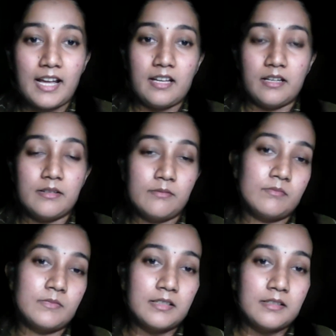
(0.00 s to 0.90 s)

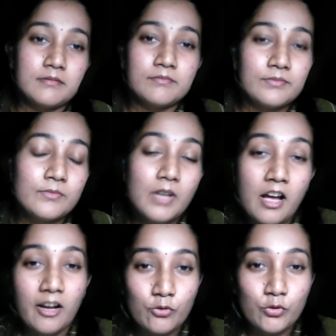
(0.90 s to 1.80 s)

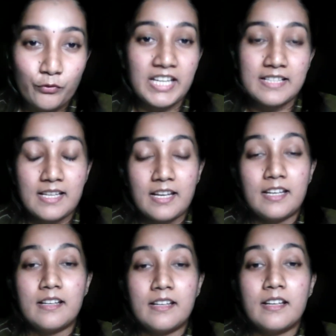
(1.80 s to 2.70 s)
how to face
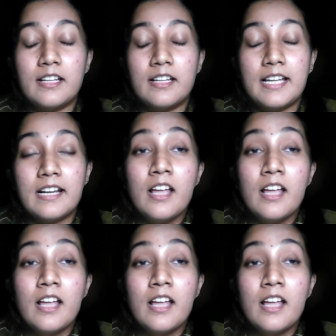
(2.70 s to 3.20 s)
and that.